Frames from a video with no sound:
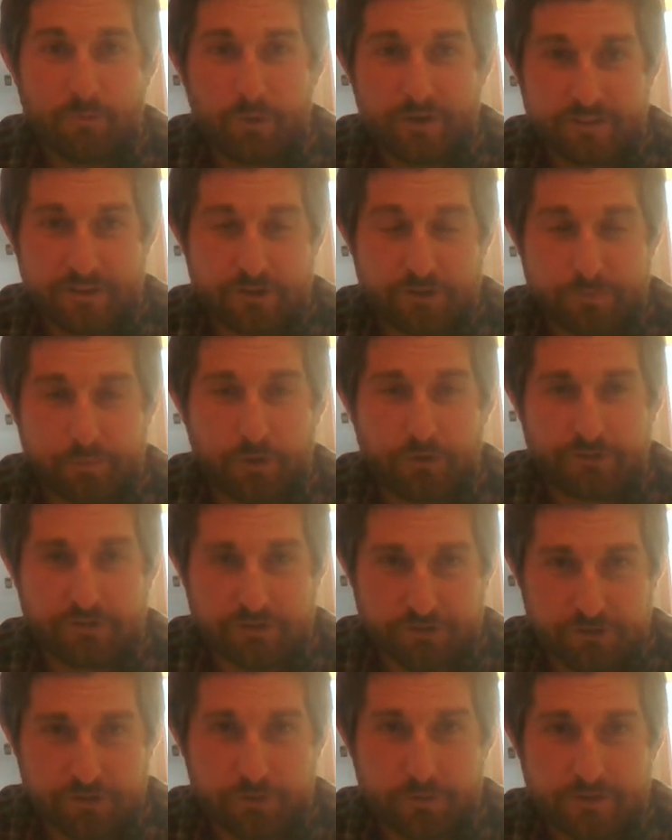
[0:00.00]
what they're supposed to
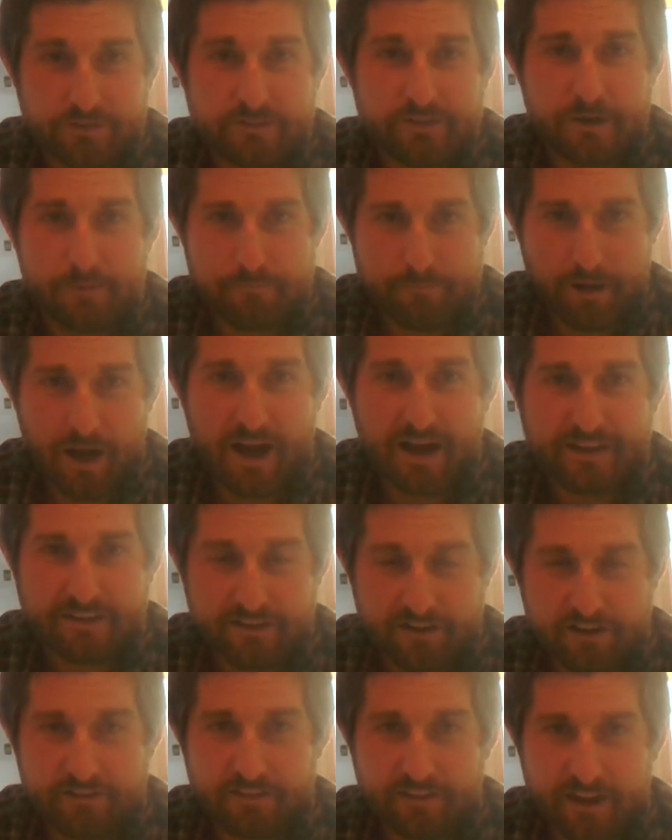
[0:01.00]
do is combine
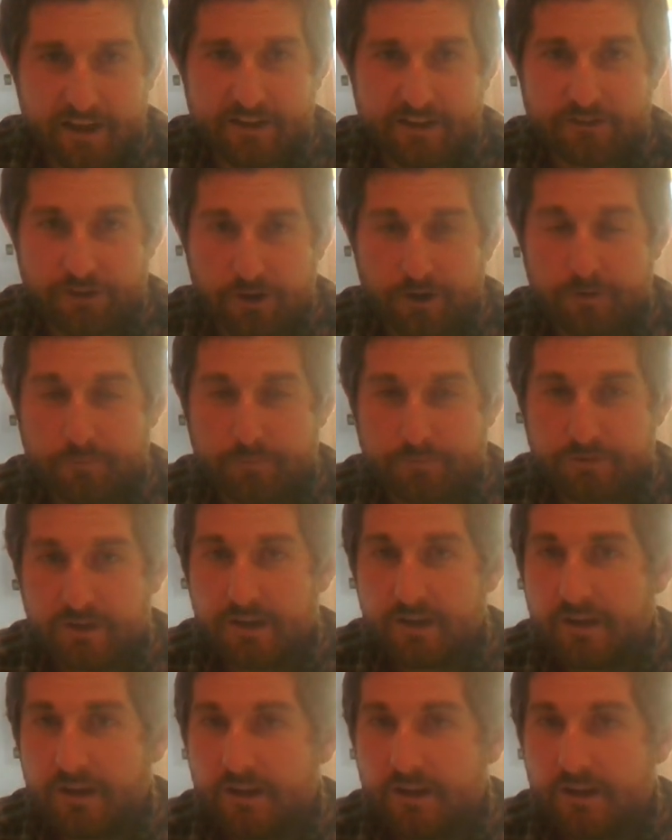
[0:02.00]
unlike terms.